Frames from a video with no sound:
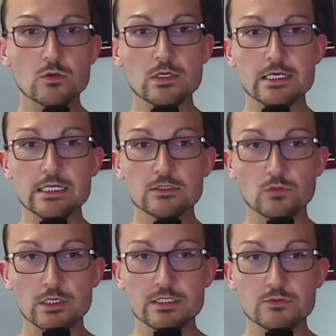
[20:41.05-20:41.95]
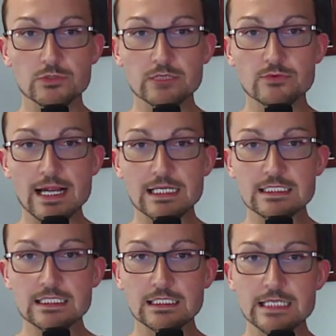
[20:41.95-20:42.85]
working towards real
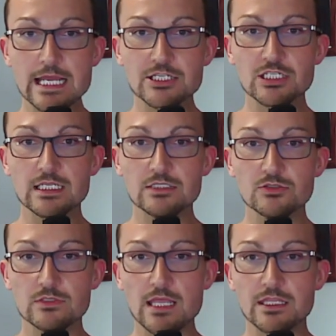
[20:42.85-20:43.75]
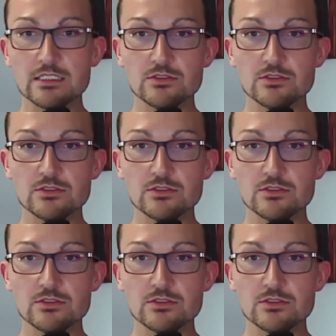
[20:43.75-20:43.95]
reconciliation and do nothing